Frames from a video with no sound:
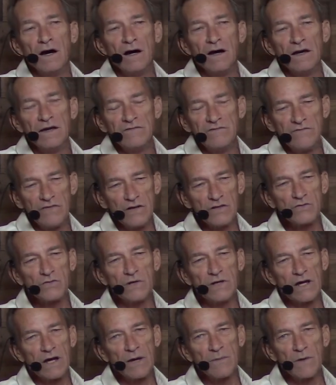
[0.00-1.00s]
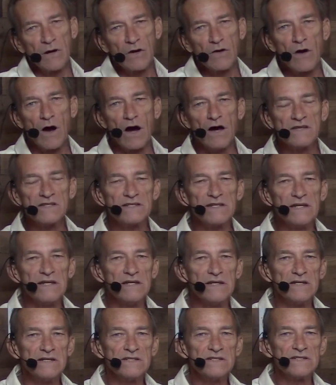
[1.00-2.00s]
eventually come across
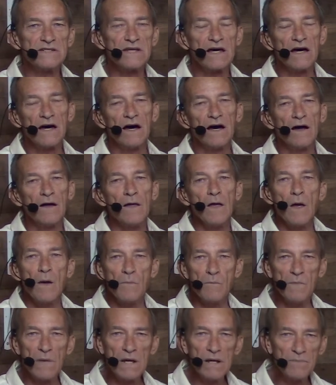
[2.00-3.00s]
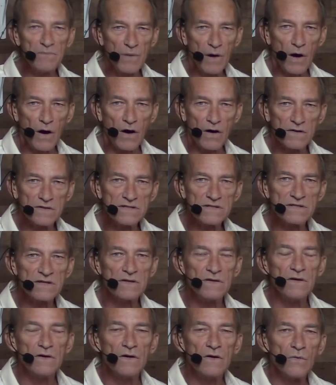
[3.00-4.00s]
is menopause,
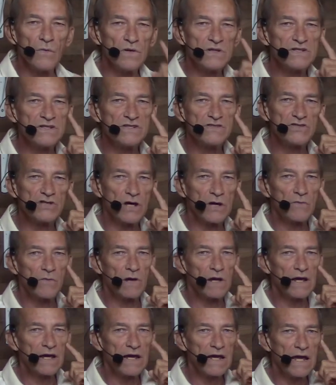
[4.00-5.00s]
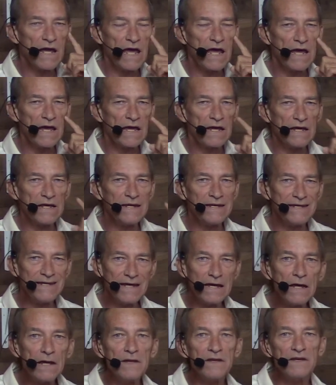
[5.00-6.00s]
which is generally a
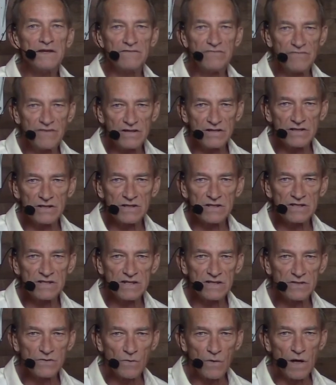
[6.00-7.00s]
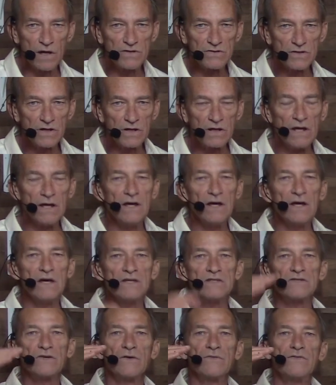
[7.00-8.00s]
yin deficient situation.
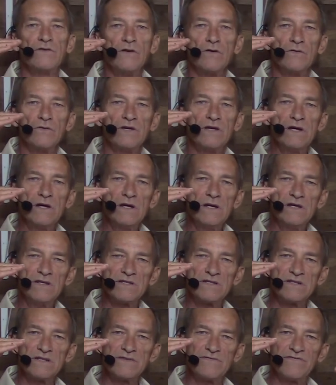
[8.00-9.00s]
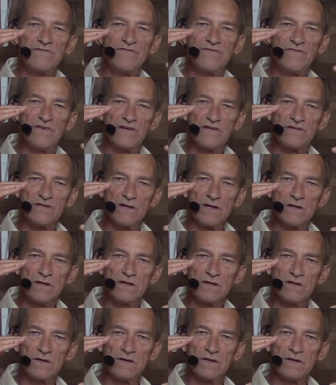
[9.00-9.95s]
So if your yin is deficient,